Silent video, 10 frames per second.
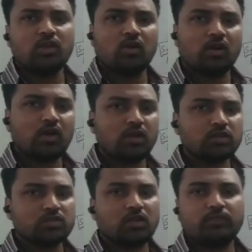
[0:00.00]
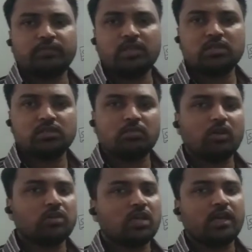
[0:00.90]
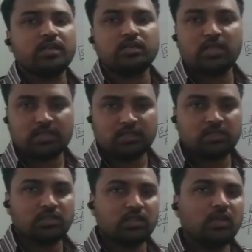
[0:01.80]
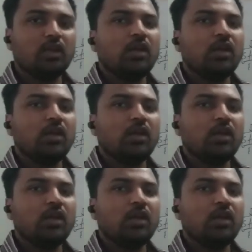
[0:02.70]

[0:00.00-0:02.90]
lots of things about the current electricity,